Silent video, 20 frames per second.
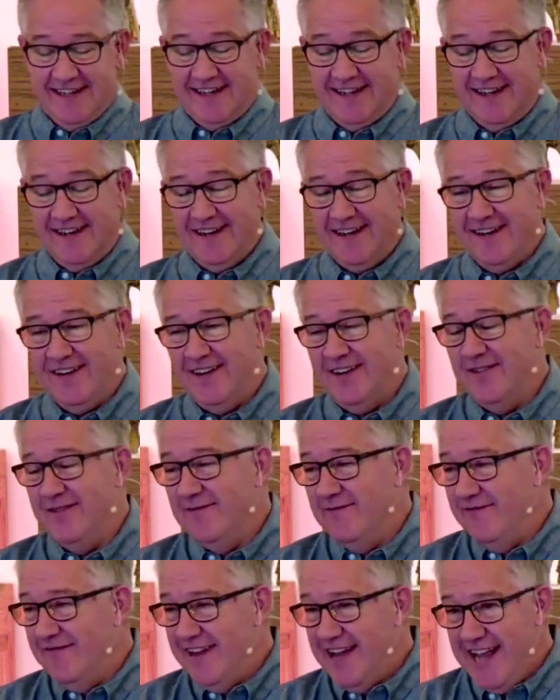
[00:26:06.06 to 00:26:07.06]
Oh,
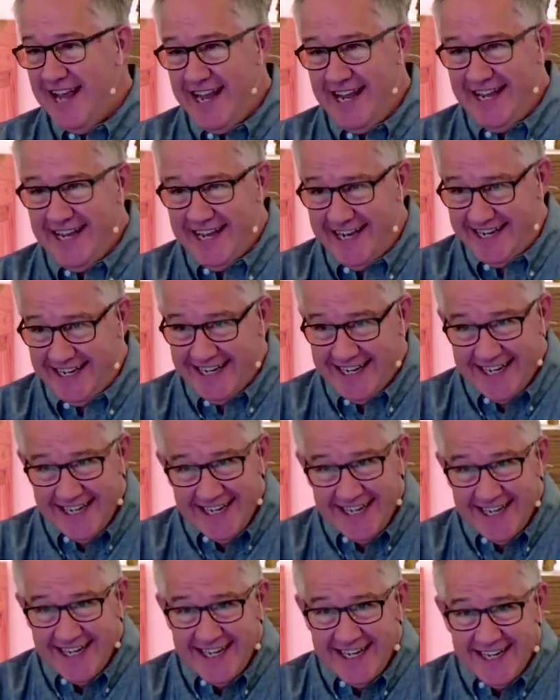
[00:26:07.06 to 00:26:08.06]
man.
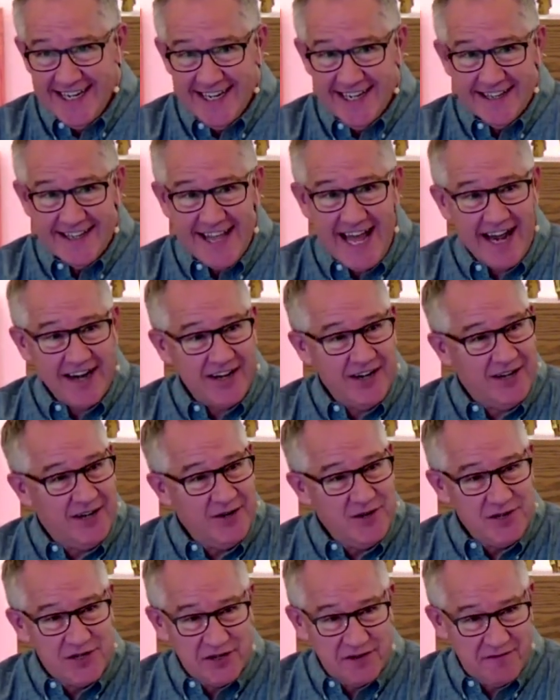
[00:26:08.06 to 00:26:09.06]
That
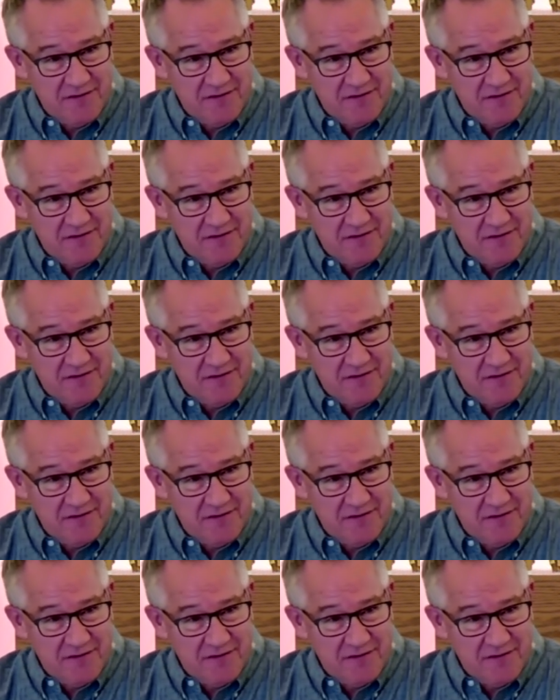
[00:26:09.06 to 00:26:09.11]
includes your